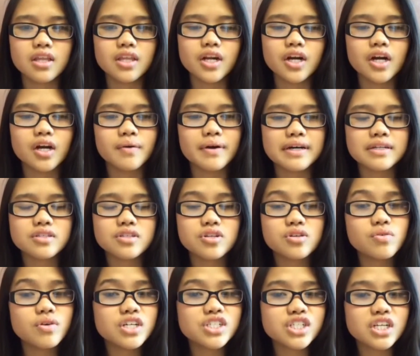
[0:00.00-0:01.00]
There are around
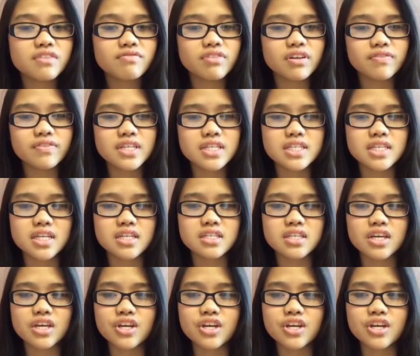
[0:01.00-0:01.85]
256